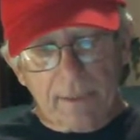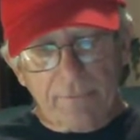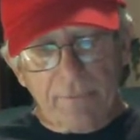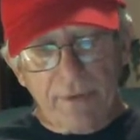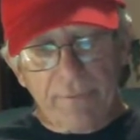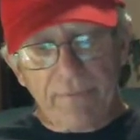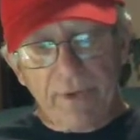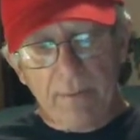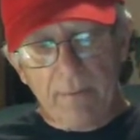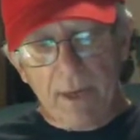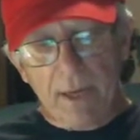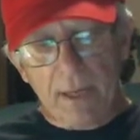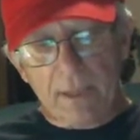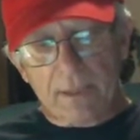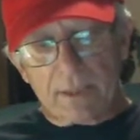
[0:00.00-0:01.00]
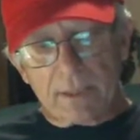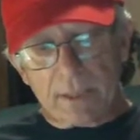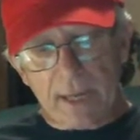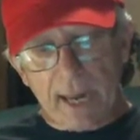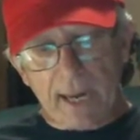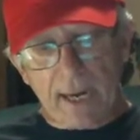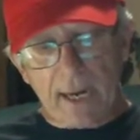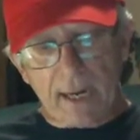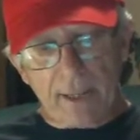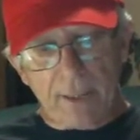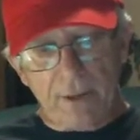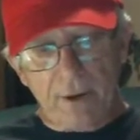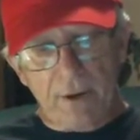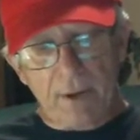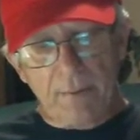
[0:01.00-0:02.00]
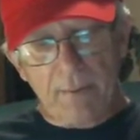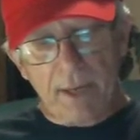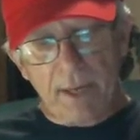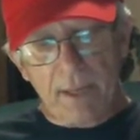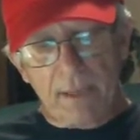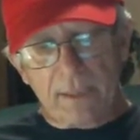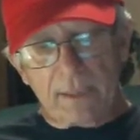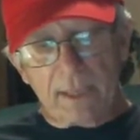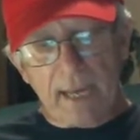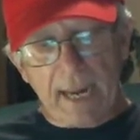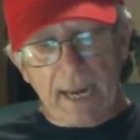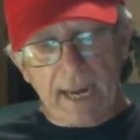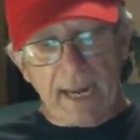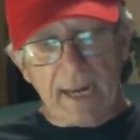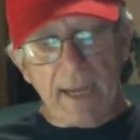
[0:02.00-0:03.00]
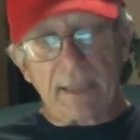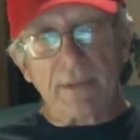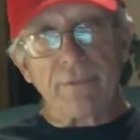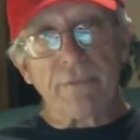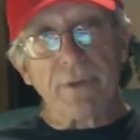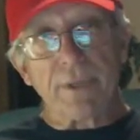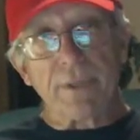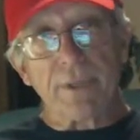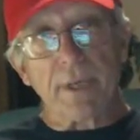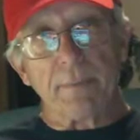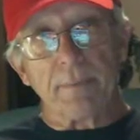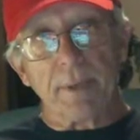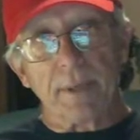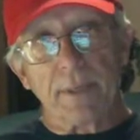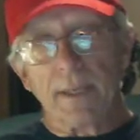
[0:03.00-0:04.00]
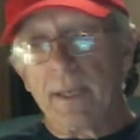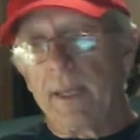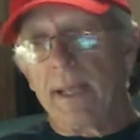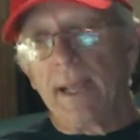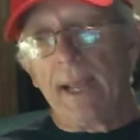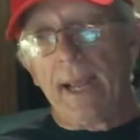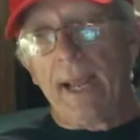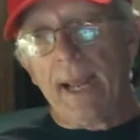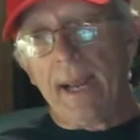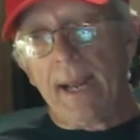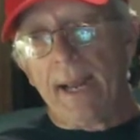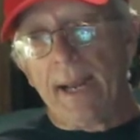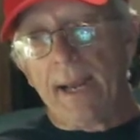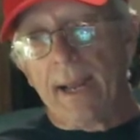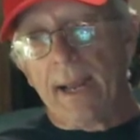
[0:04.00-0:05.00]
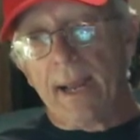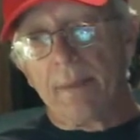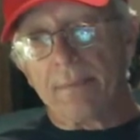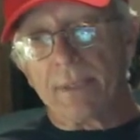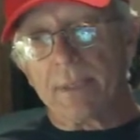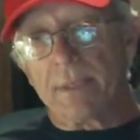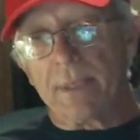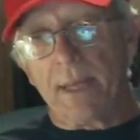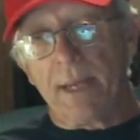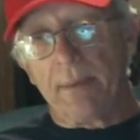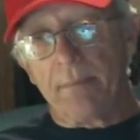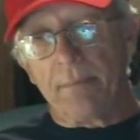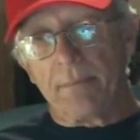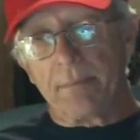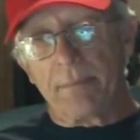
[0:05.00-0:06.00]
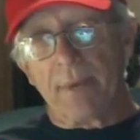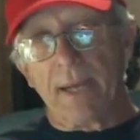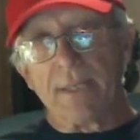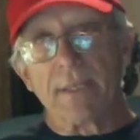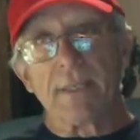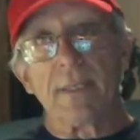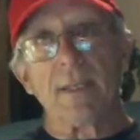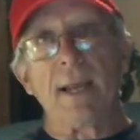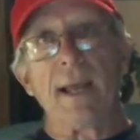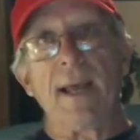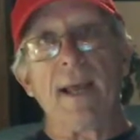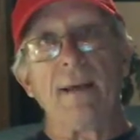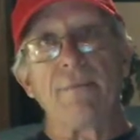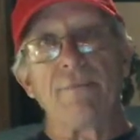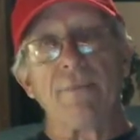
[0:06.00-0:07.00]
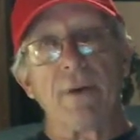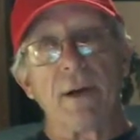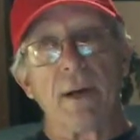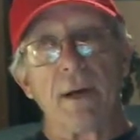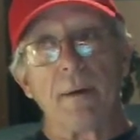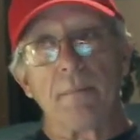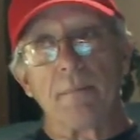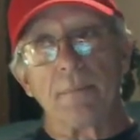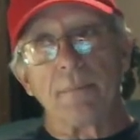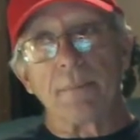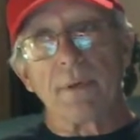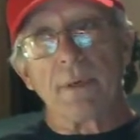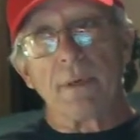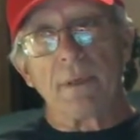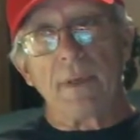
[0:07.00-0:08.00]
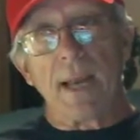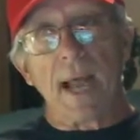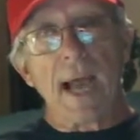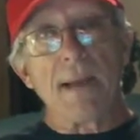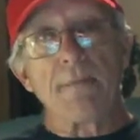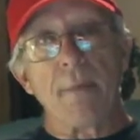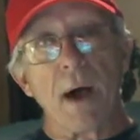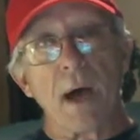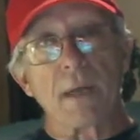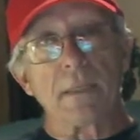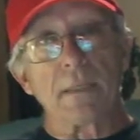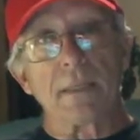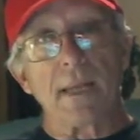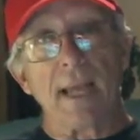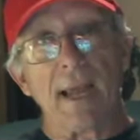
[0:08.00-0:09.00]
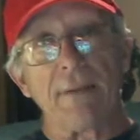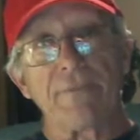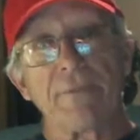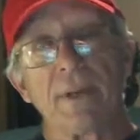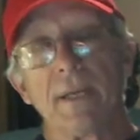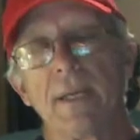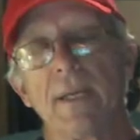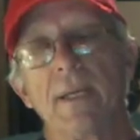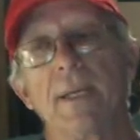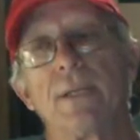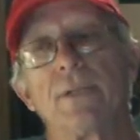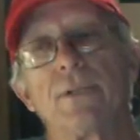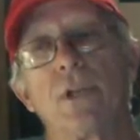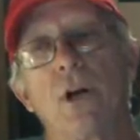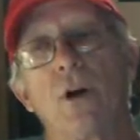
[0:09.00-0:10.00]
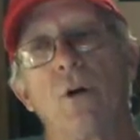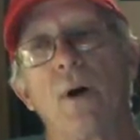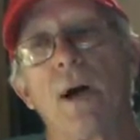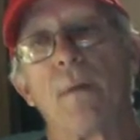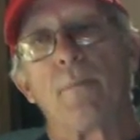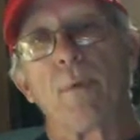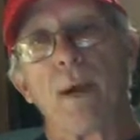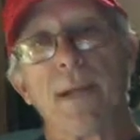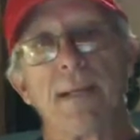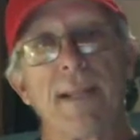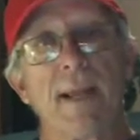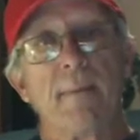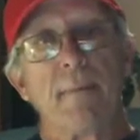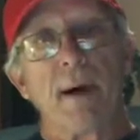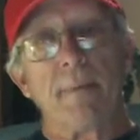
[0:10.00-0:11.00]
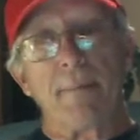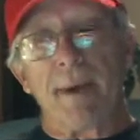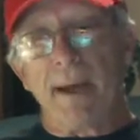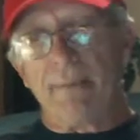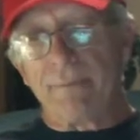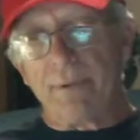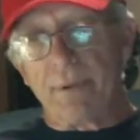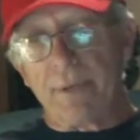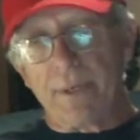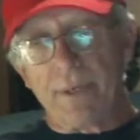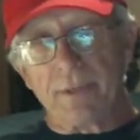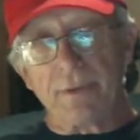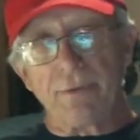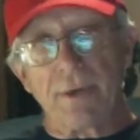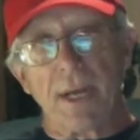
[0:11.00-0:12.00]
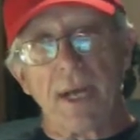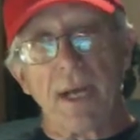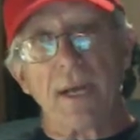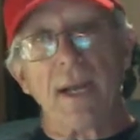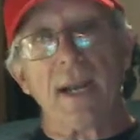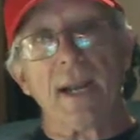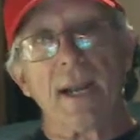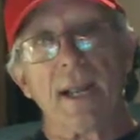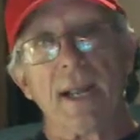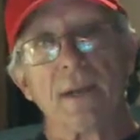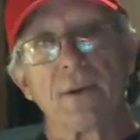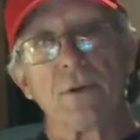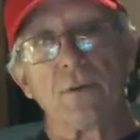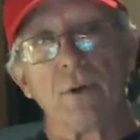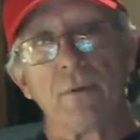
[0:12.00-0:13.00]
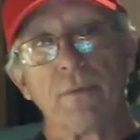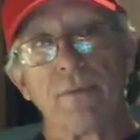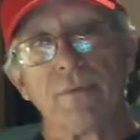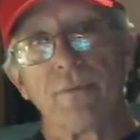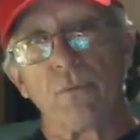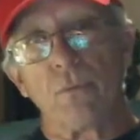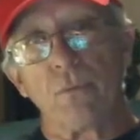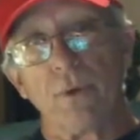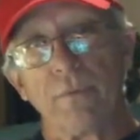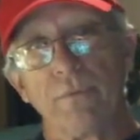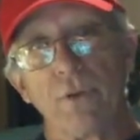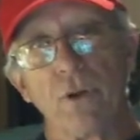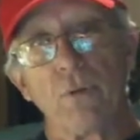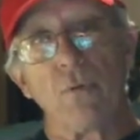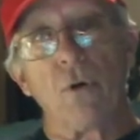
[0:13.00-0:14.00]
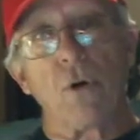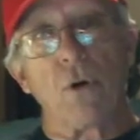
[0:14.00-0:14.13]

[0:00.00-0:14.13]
50 mils. I got a 30 mils, and I got the free shipping. And I still have 9 bottles left. So I'll break them up after these are done, and I'll do a review